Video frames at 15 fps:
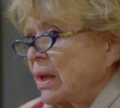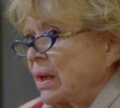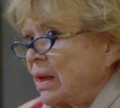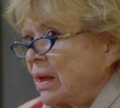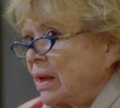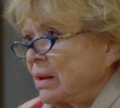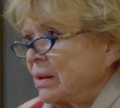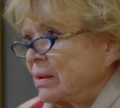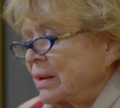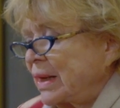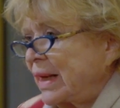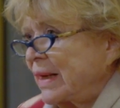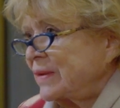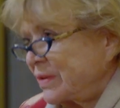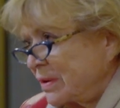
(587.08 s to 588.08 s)
And
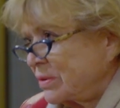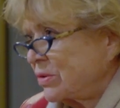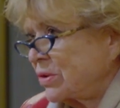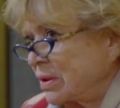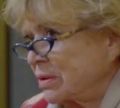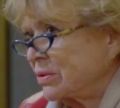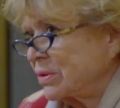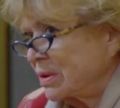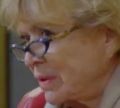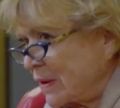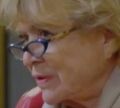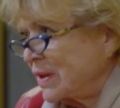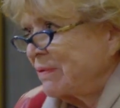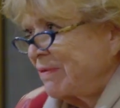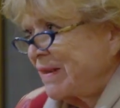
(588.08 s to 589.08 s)
as a judge and
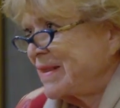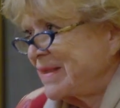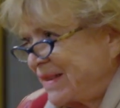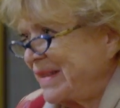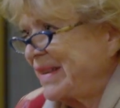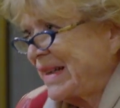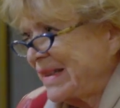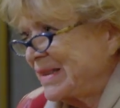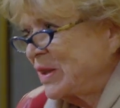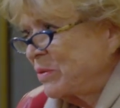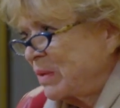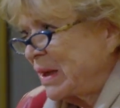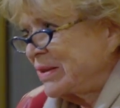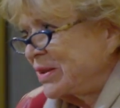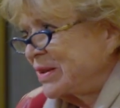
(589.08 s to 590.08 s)
as an investigative
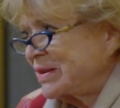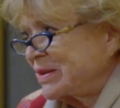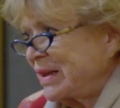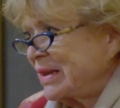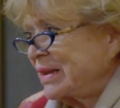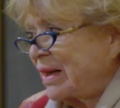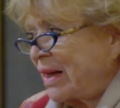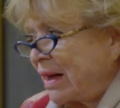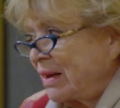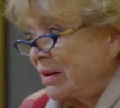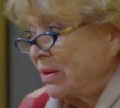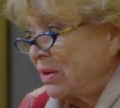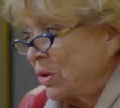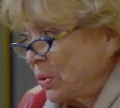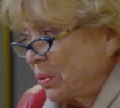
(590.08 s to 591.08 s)
magistrate, I
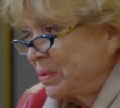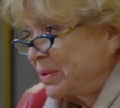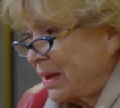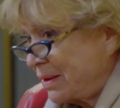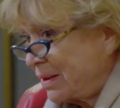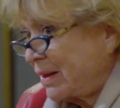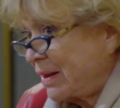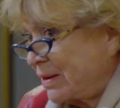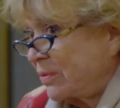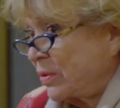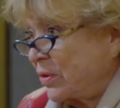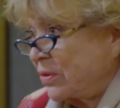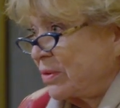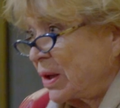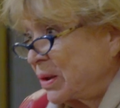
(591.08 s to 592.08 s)
knew that that
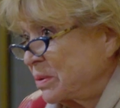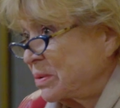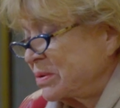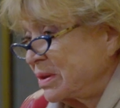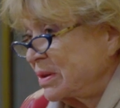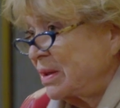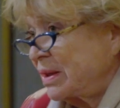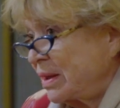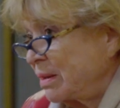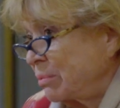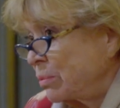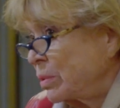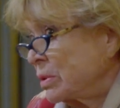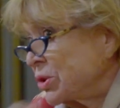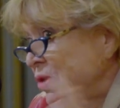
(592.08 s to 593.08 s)
was totally
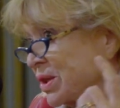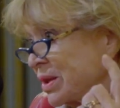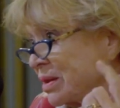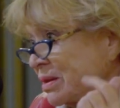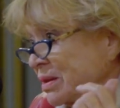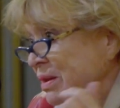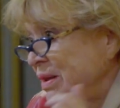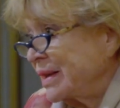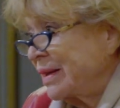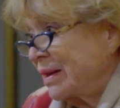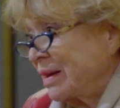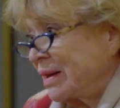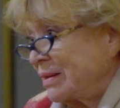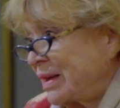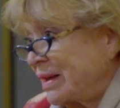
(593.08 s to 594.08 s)
bullshit,
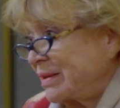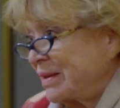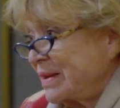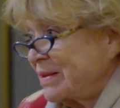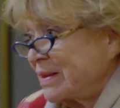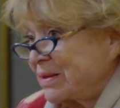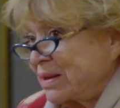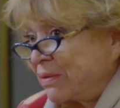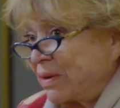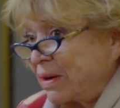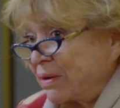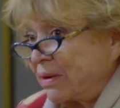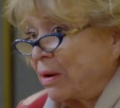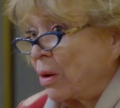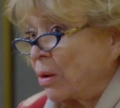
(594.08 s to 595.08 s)
that this is a
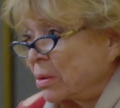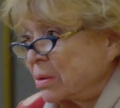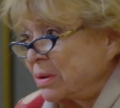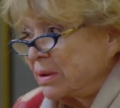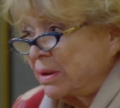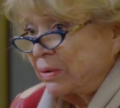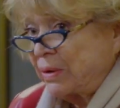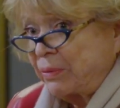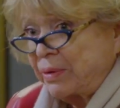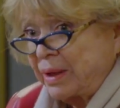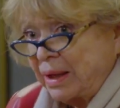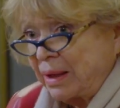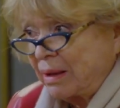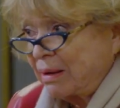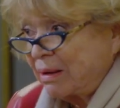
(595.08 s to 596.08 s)
very ordinary
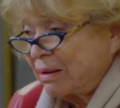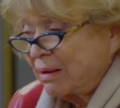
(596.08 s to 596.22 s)
thing.